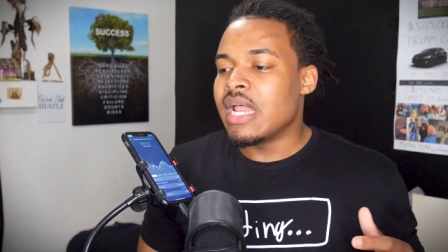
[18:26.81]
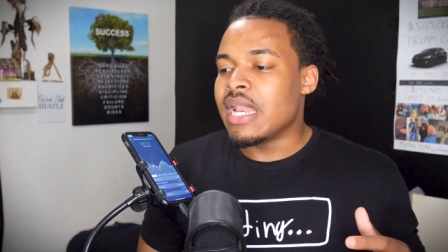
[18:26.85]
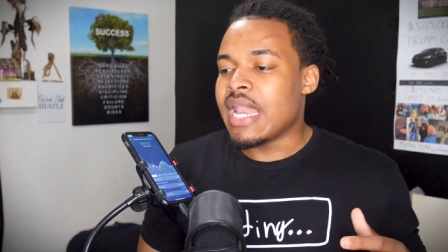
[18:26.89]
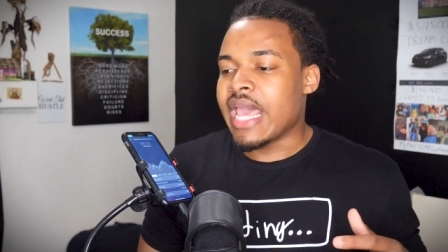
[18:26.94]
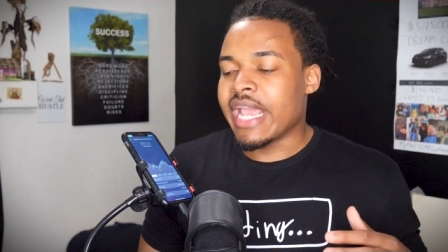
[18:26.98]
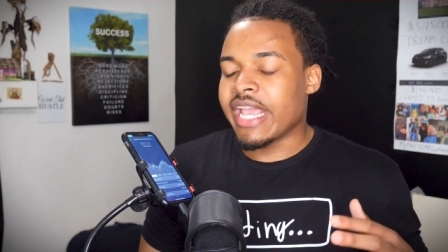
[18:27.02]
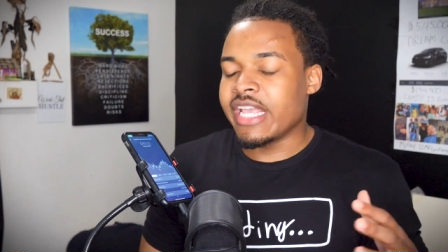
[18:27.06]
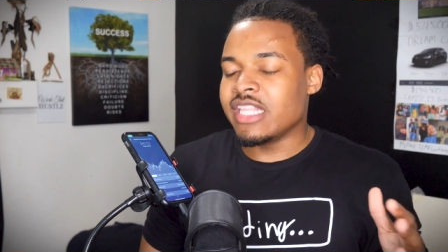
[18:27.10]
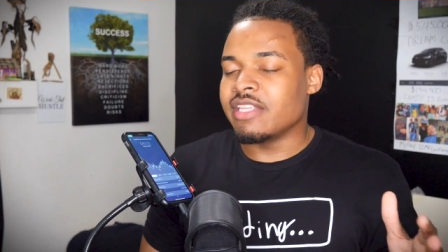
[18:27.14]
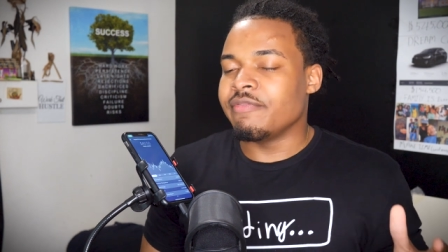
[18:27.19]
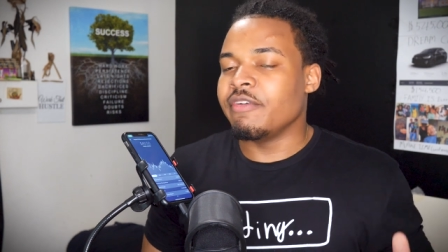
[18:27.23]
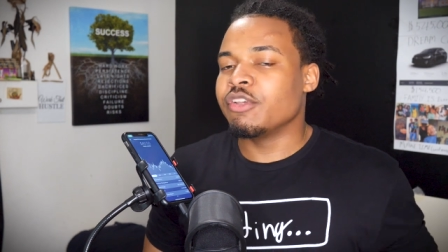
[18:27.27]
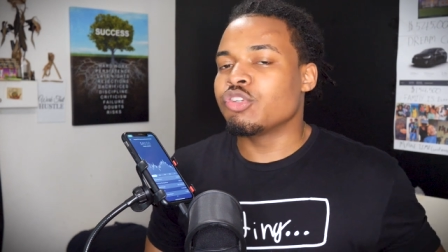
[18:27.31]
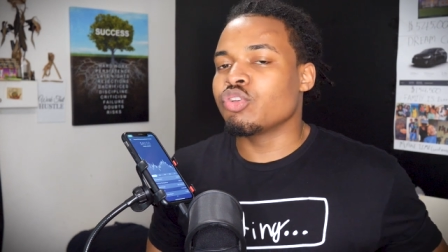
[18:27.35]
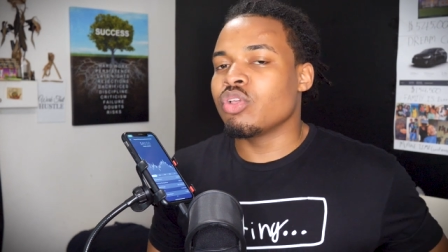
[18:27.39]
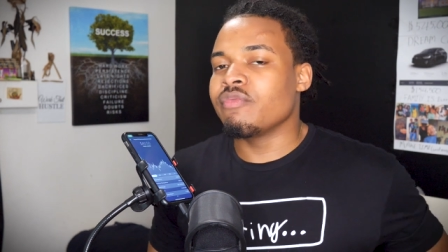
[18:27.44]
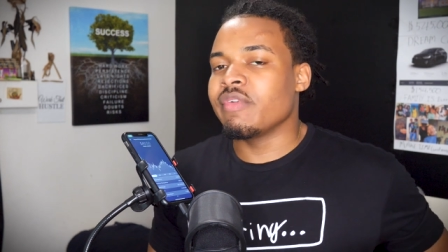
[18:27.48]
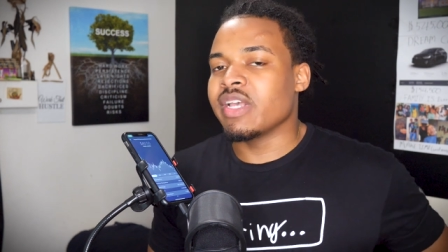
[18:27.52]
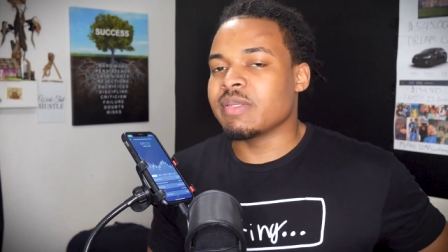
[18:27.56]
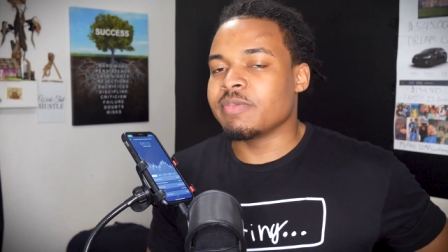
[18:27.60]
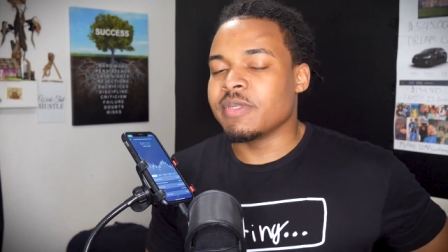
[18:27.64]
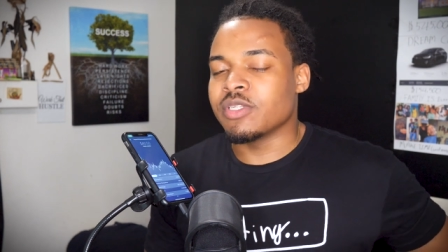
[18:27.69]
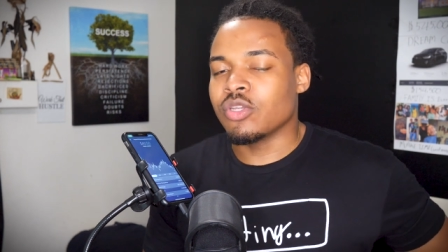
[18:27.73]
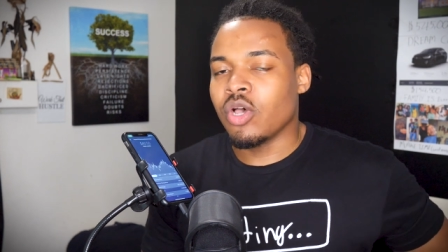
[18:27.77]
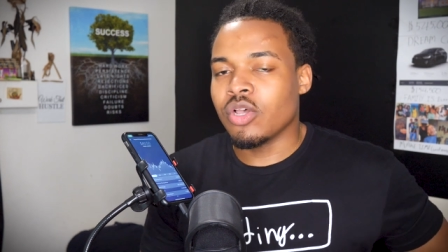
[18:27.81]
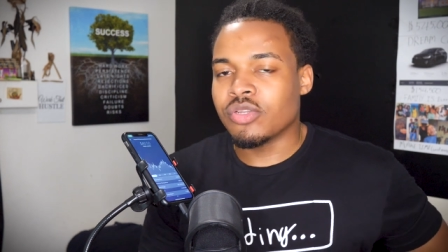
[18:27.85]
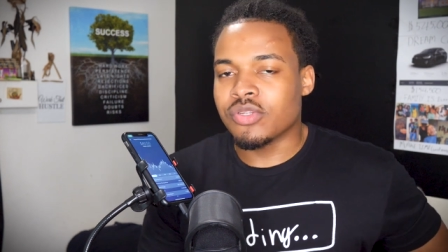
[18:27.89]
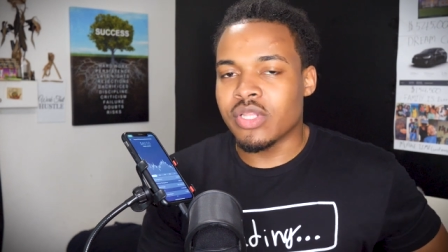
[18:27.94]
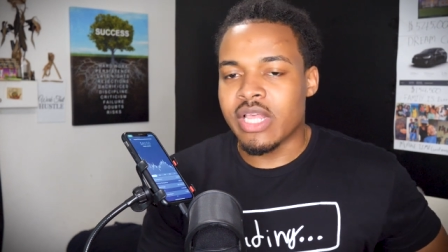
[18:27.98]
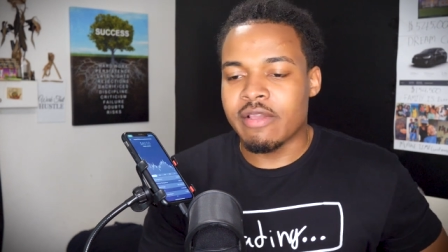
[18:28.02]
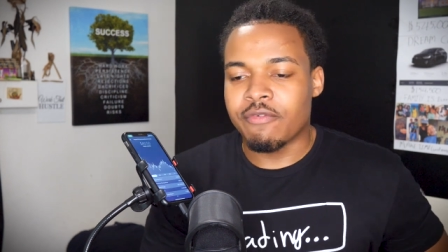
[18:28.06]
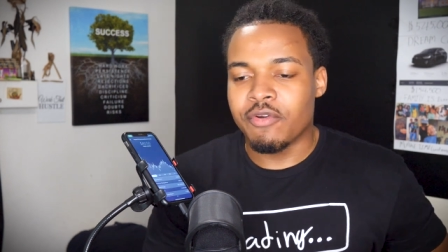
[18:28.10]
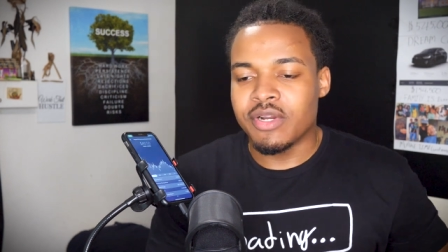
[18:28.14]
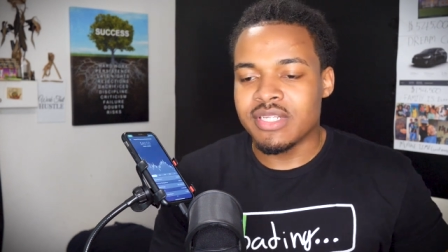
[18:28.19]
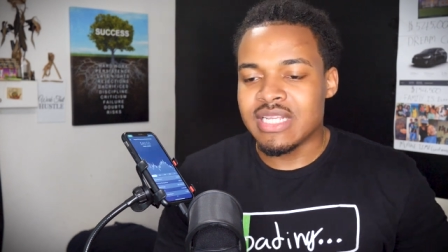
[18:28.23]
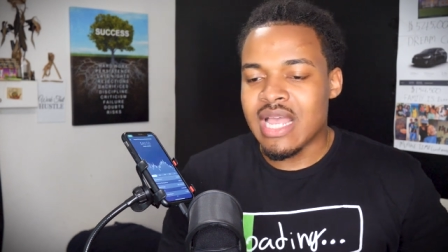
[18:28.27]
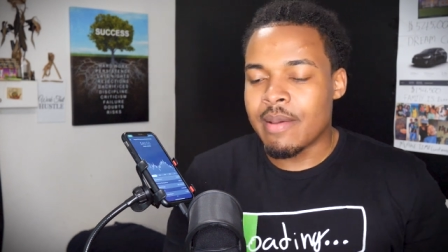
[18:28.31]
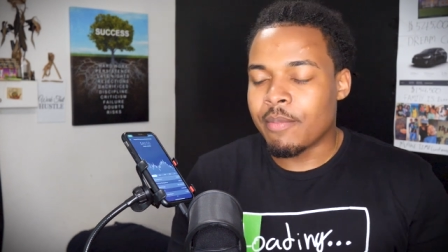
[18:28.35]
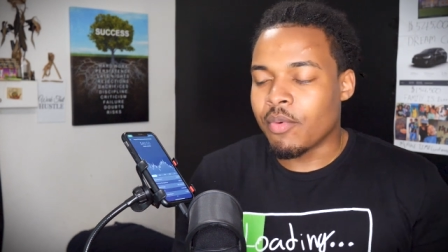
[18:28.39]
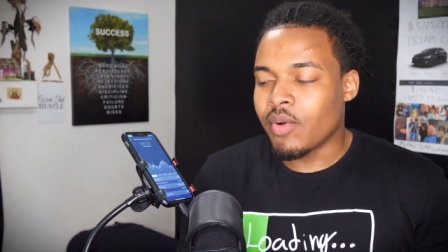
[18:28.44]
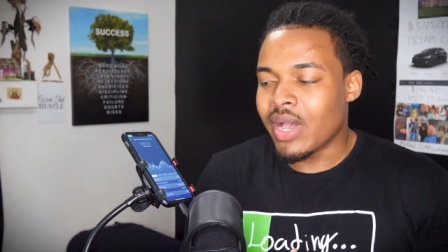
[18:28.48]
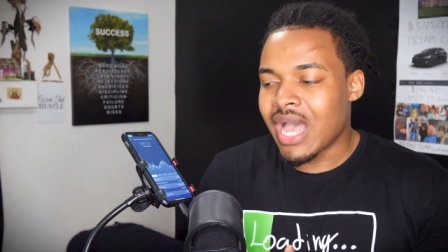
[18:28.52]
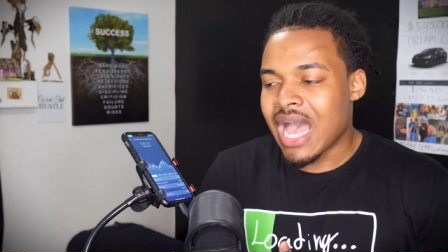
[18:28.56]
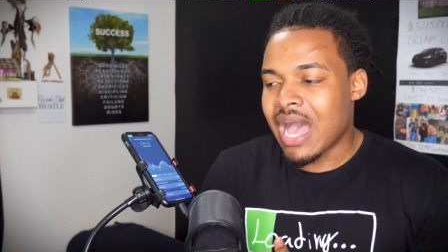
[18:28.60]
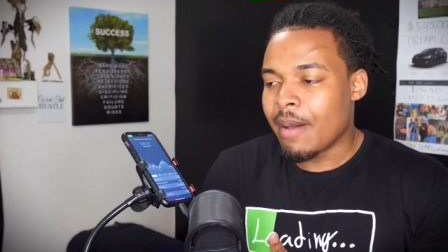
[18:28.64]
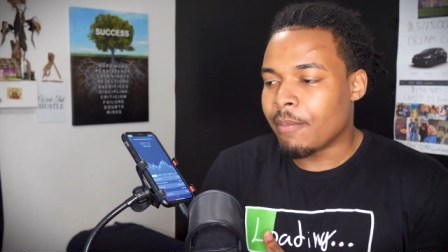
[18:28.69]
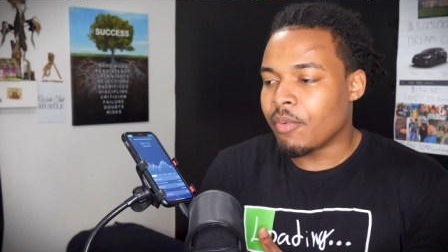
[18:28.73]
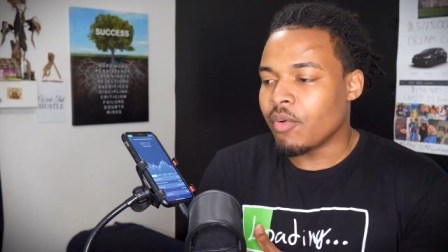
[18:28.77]
like individual investments also, like for
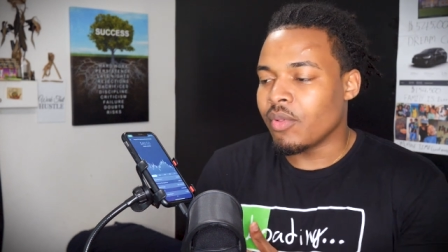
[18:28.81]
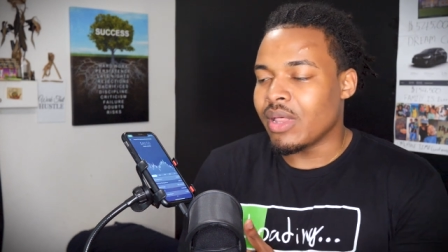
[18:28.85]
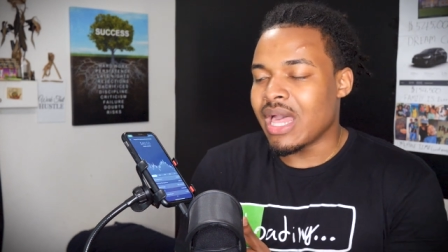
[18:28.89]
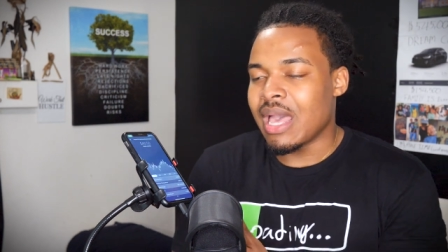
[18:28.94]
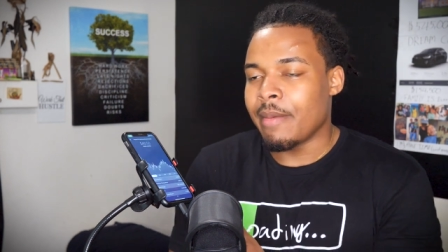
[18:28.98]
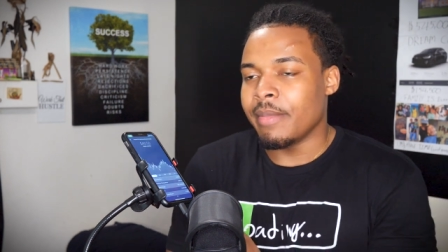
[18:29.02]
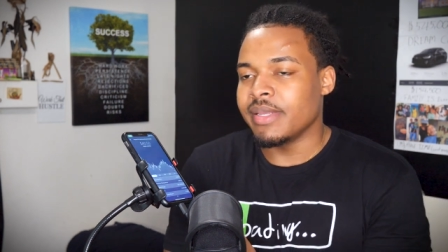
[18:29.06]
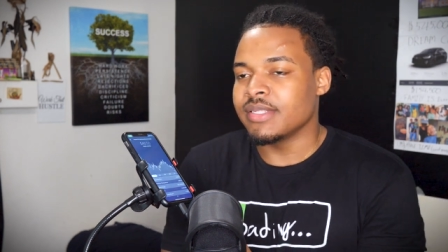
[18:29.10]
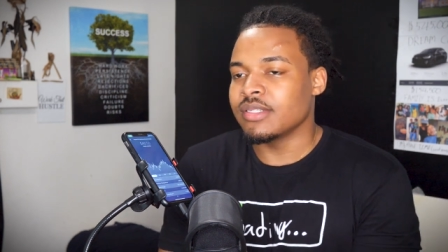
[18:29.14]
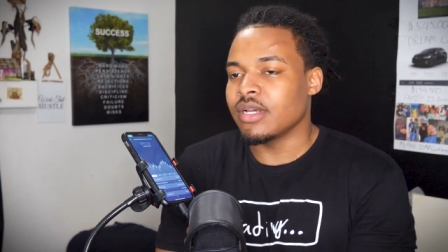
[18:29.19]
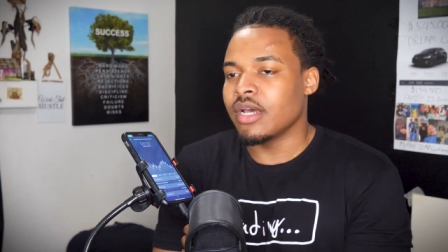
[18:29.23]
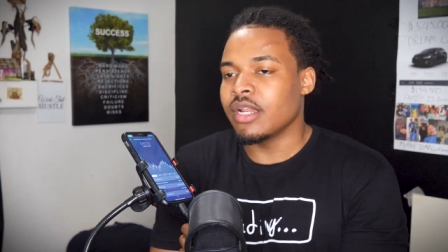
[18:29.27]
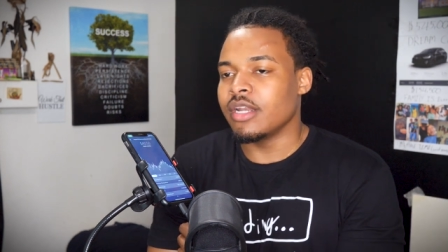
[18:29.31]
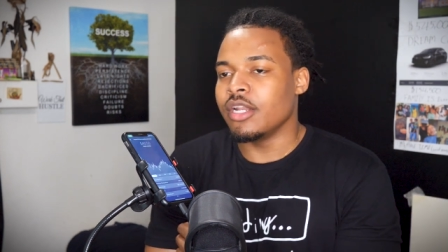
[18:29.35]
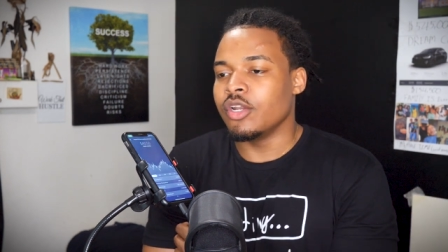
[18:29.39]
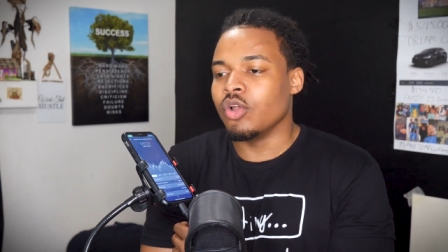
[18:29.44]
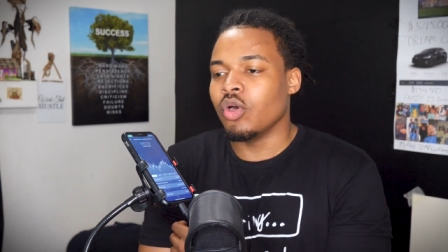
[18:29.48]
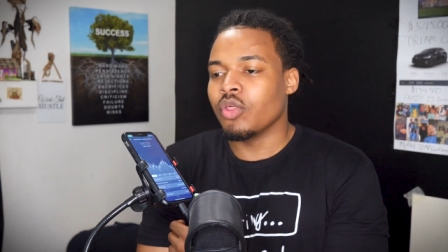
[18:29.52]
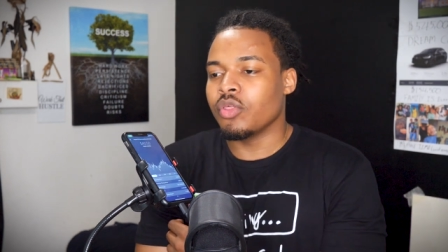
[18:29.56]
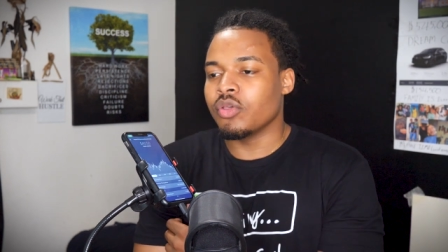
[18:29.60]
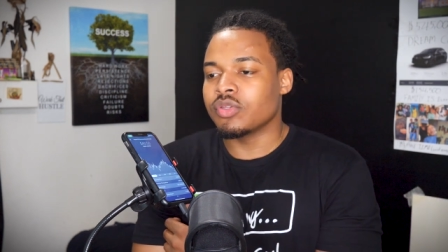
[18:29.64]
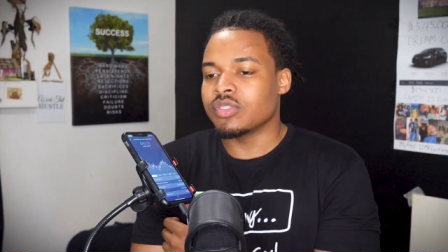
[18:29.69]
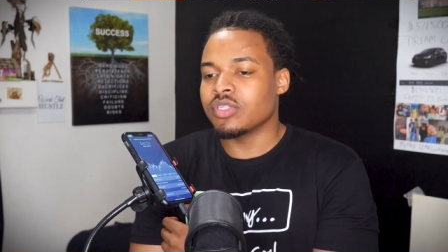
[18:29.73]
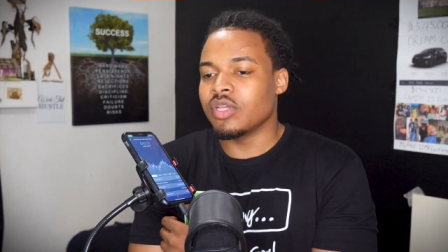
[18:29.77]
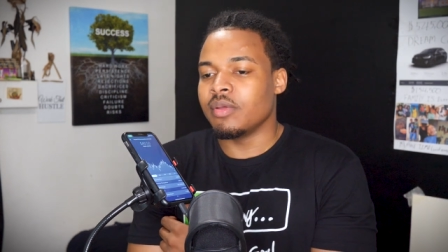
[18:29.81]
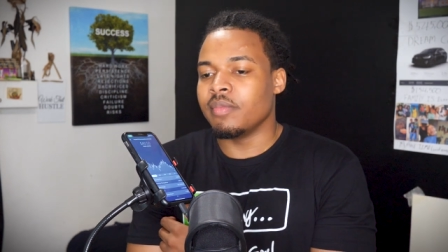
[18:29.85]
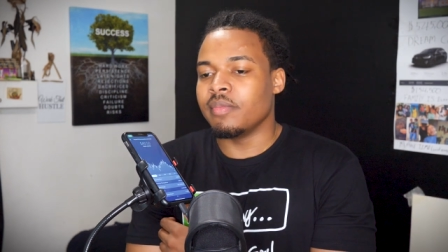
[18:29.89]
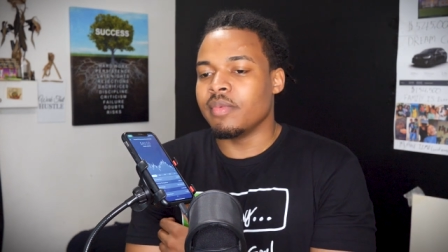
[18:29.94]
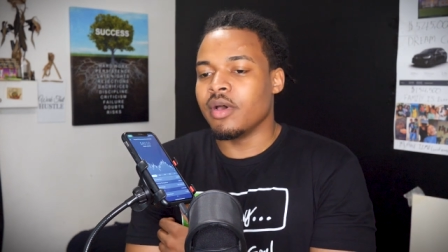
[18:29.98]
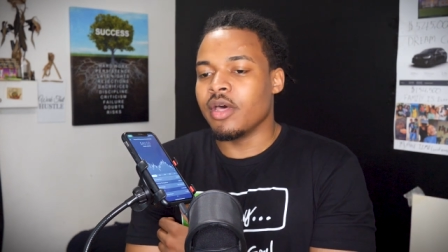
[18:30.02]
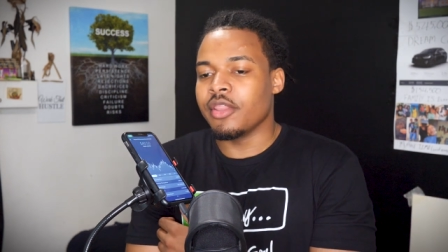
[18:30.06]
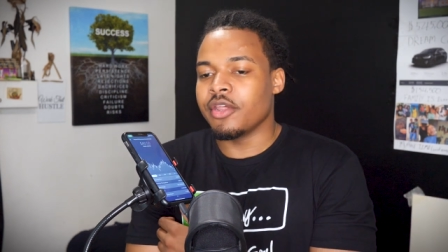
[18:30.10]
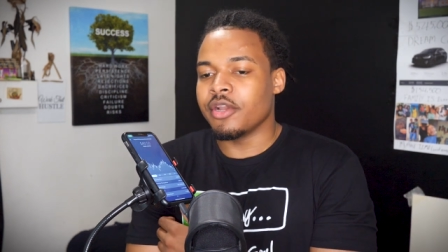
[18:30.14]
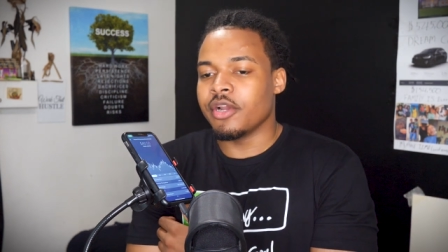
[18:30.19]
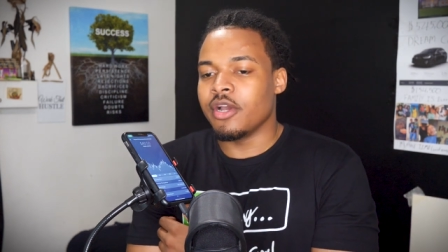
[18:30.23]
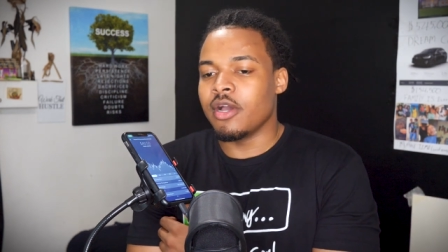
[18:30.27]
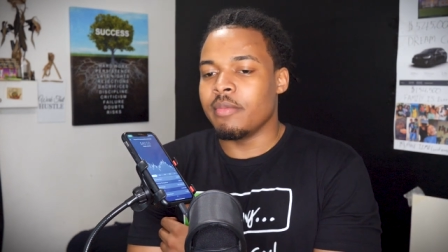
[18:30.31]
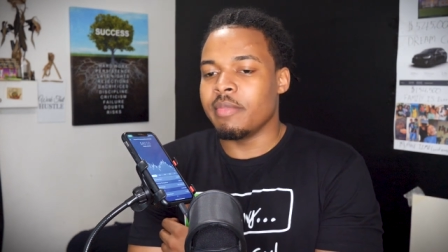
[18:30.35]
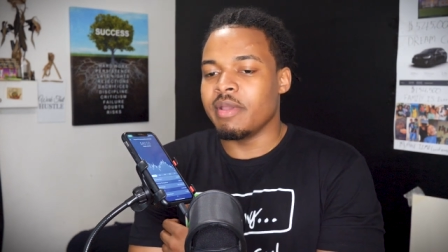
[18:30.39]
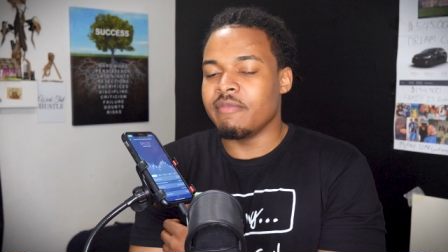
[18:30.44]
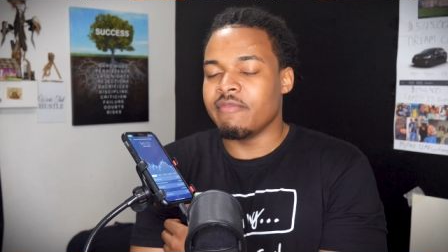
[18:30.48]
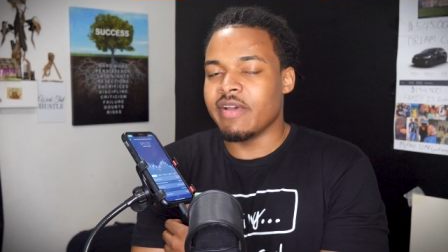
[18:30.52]
example Apple, Amazon, and all those um other um